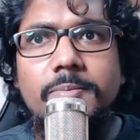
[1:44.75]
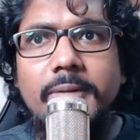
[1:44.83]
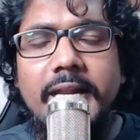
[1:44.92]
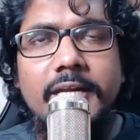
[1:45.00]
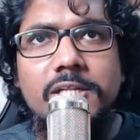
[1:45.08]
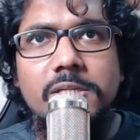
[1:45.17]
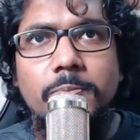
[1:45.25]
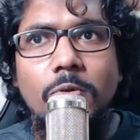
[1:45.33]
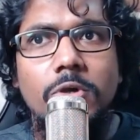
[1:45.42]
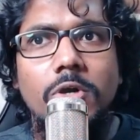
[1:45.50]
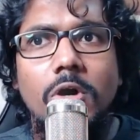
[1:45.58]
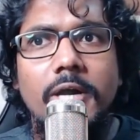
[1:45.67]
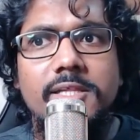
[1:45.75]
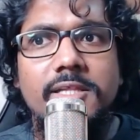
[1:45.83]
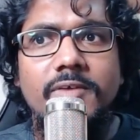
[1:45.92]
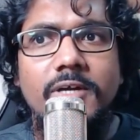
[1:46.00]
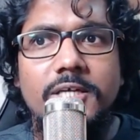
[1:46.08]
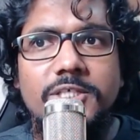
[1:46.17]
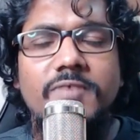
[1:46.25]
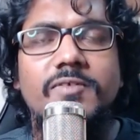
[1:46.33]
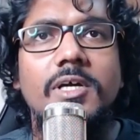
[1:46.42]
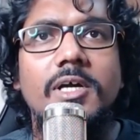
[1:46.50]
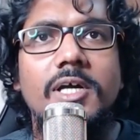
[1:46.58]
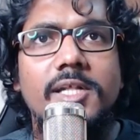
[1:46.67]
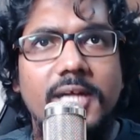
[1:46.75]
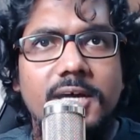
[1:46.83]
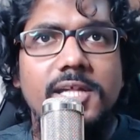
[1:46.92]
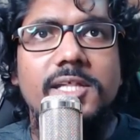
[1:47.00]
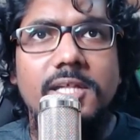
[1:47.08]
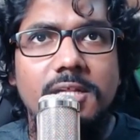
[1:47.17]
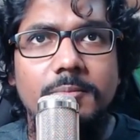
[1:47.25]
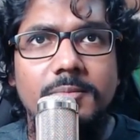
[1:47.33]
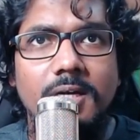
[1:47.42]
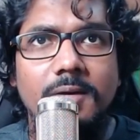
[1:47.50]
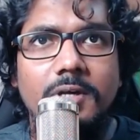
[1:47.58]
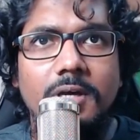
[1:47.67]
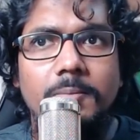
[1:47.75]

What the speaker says: played a sport or has never achieved success in something.